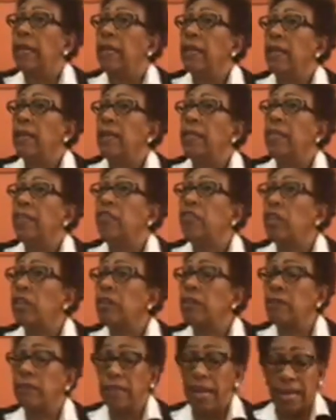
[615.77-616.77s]
In
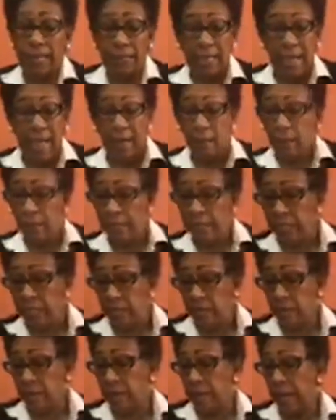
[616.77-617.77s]
addition to that, I
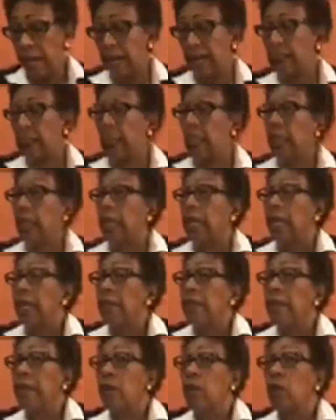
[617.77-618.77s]
believe that
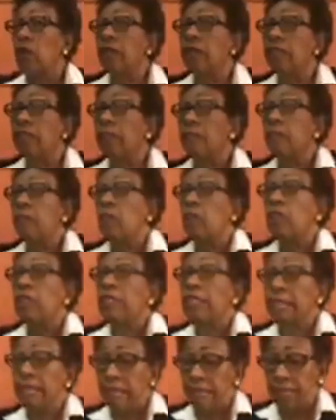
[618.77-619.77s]
there were
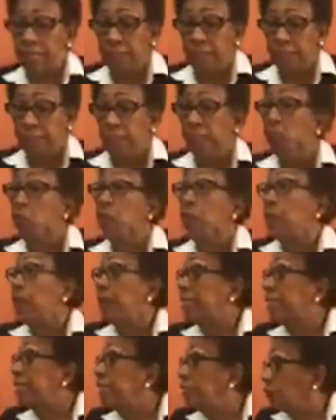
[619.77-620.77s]
several days, there was
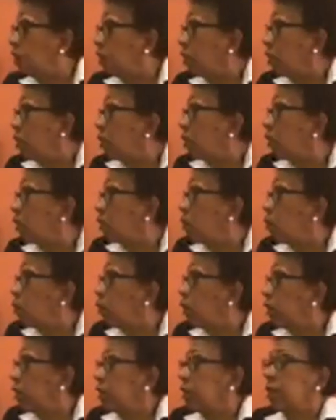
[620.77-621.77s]
material on the
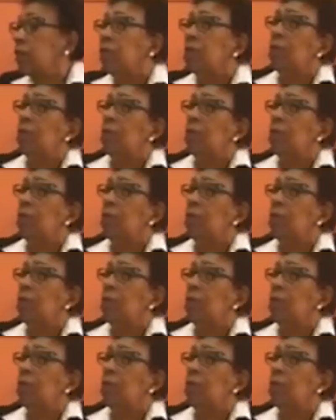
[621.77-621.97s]
phone